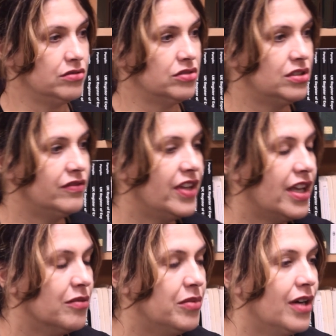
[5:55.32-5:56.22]

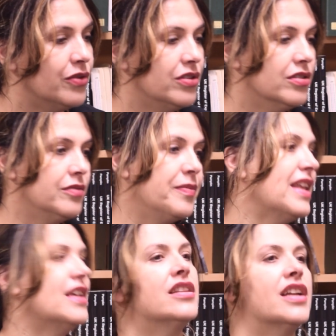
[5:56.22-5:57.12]
survey about
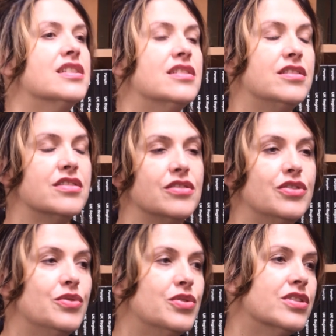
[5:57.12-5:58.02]
trust in
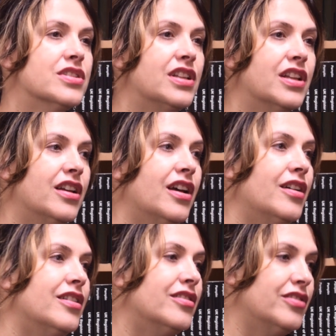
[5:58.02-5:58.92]
institutions, and
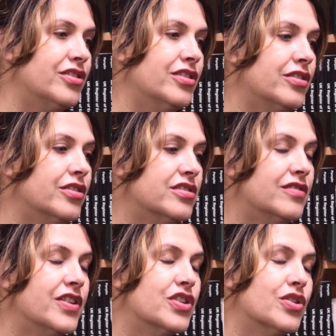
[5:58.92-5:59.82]
the
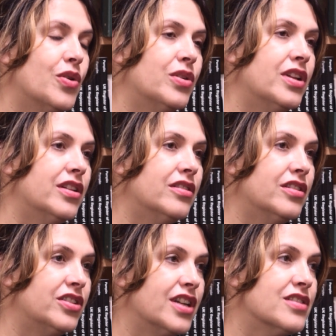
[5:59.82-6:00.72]
survey showed that
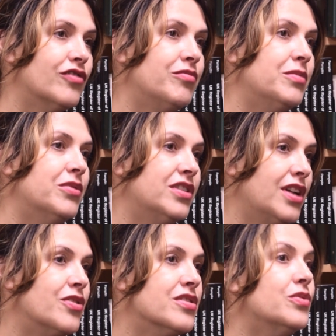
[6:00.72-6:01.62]
the trust of people in
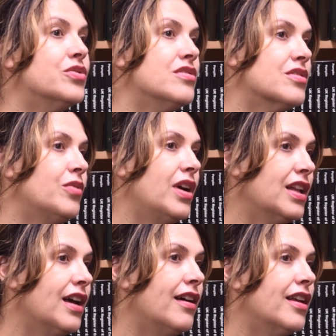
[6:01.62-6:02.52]
our institution is quite
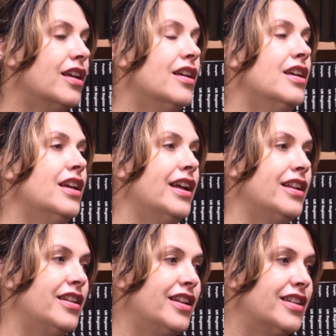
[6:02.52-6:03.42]
high, and they